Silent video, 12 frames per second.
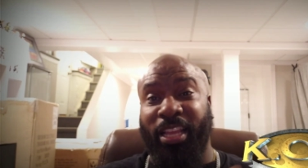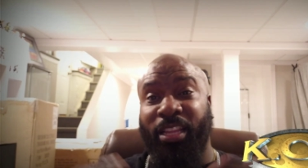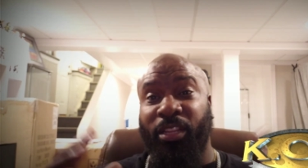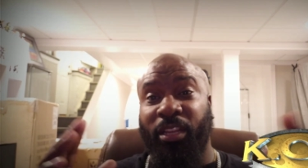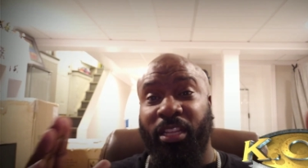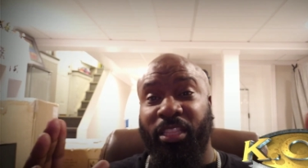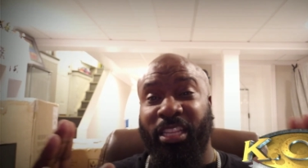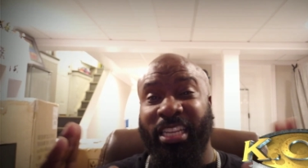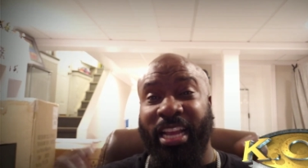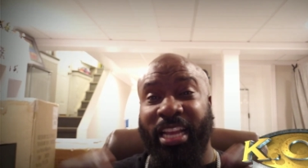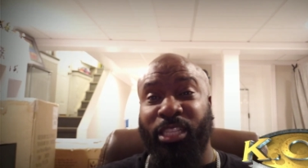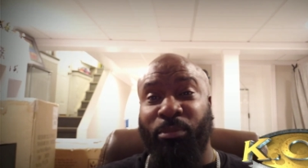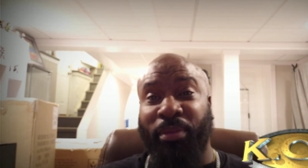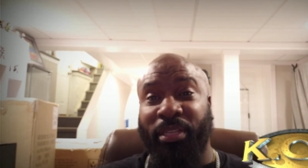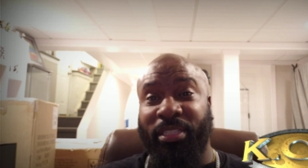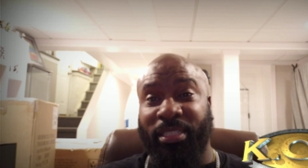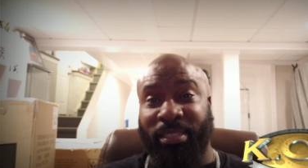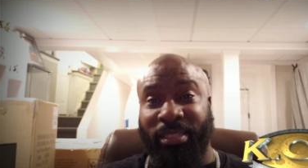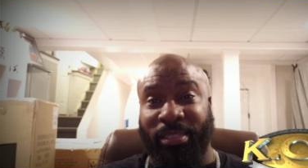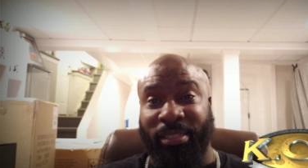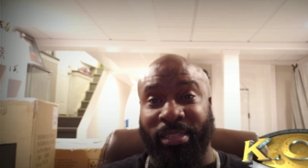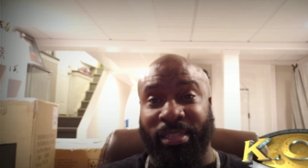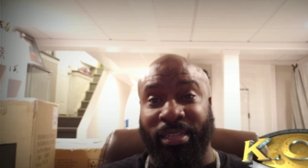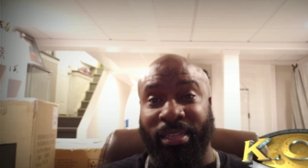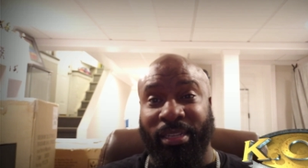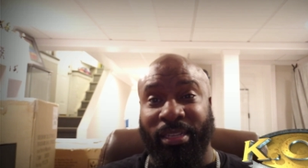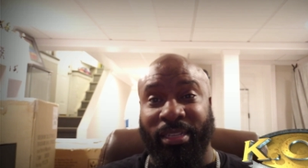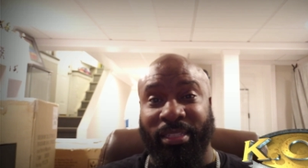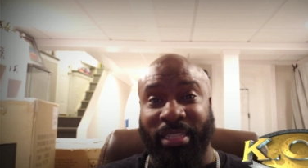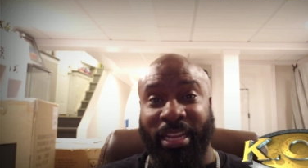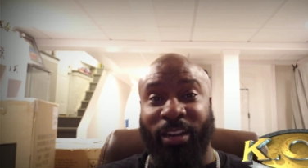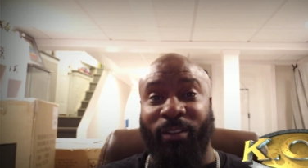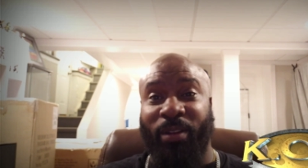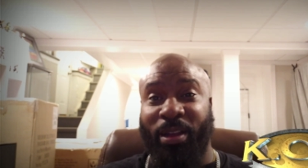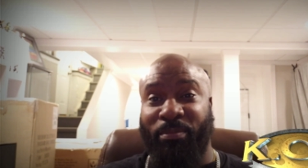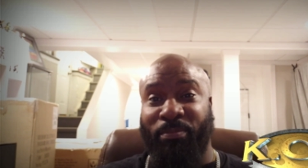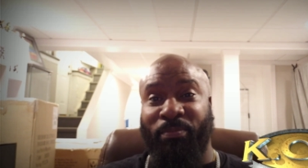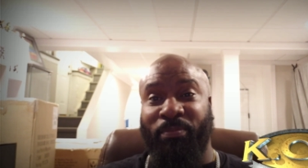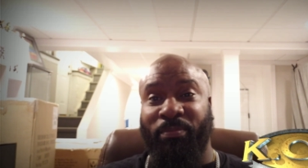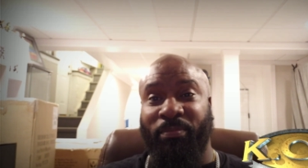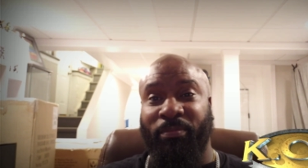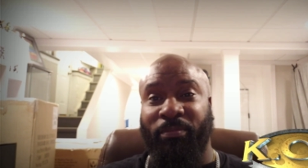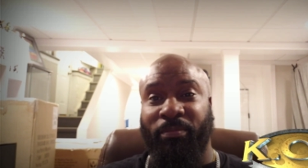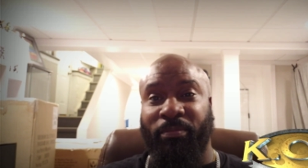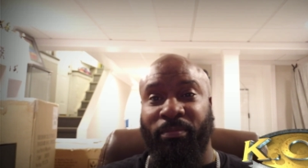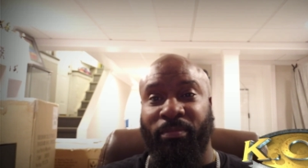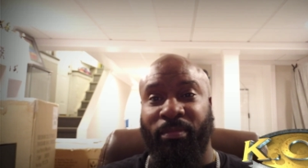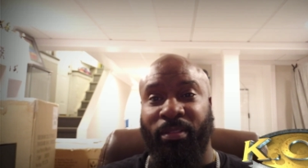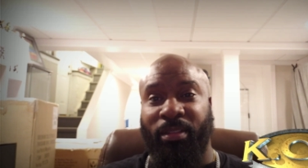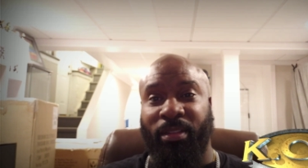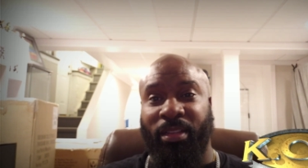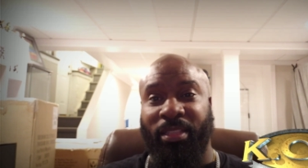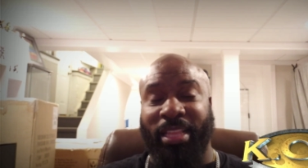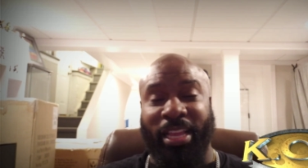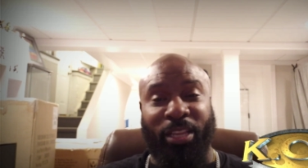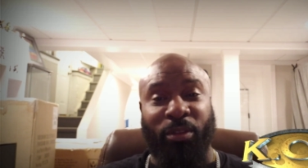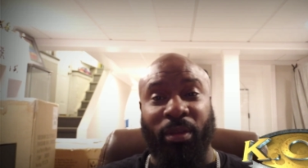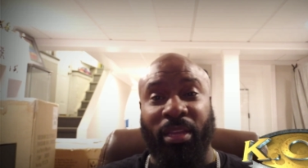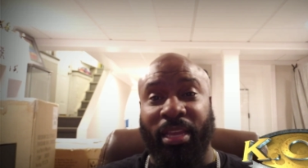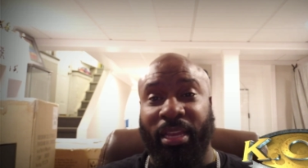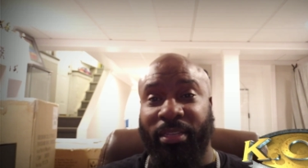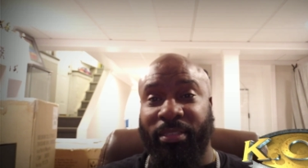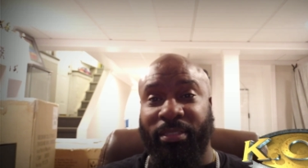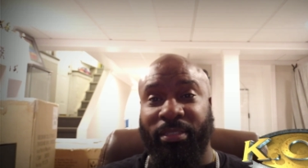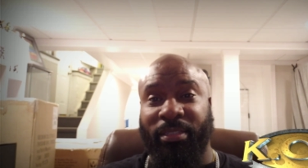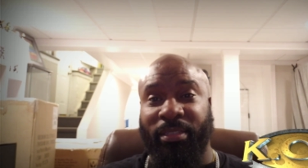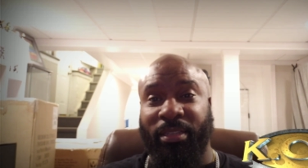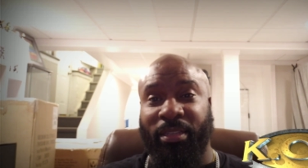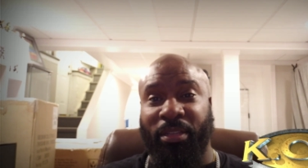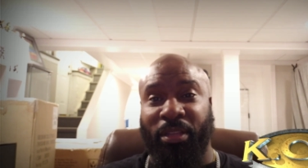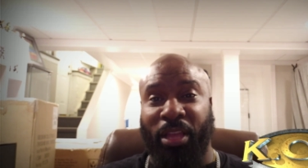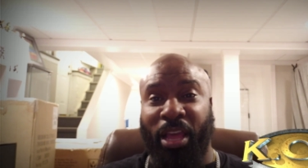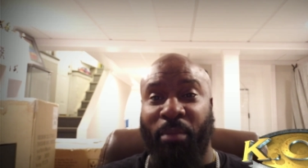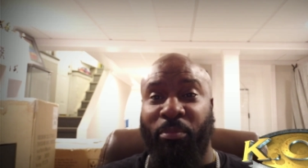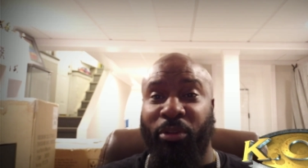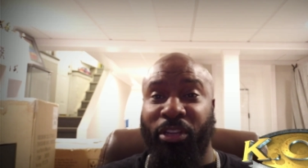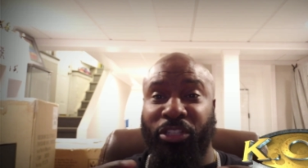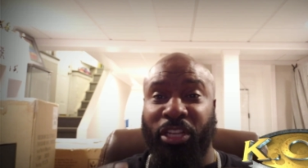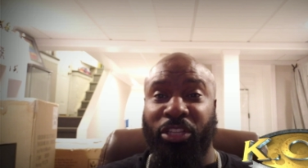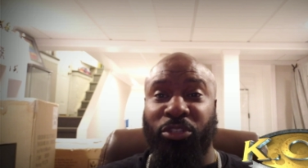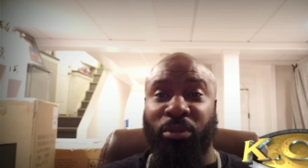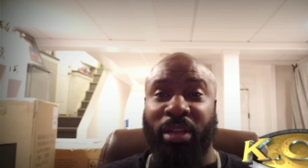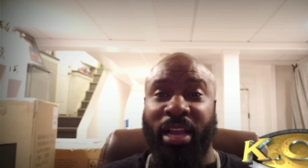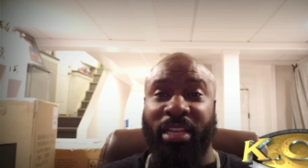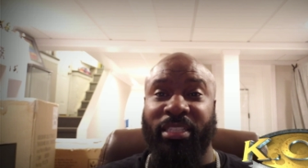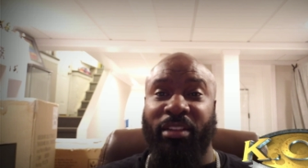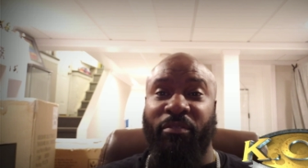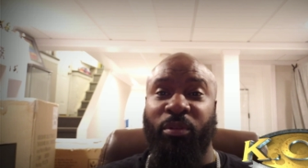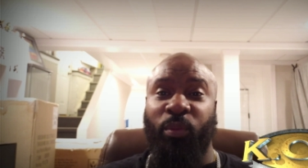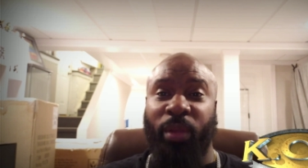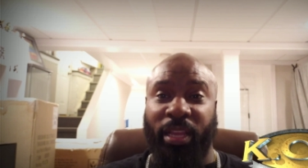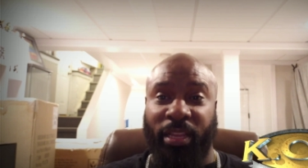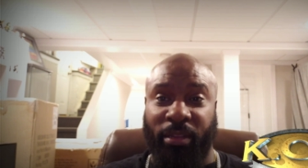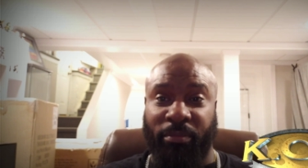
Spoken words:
And look at the nice pictures that are up. Thank you again. I appreciate you guys every week.